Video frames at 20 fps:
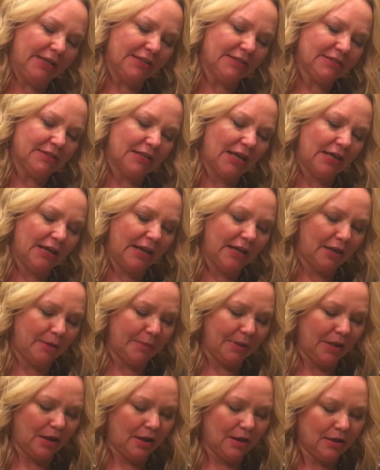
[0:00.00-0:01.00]
Yes, I like
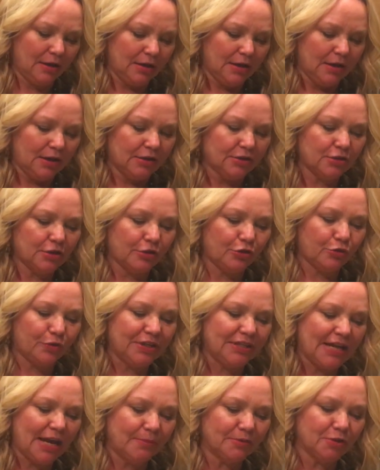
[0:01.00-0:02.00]
them a lot. So
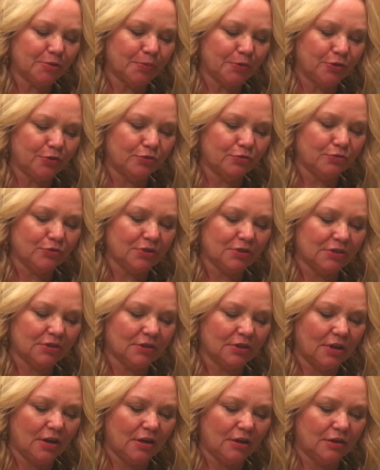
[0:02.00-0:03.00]
3 tablespoons
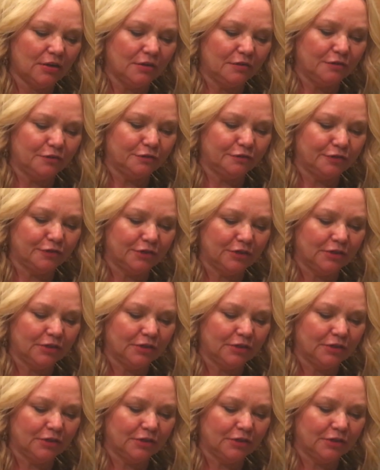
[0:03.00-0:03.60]
of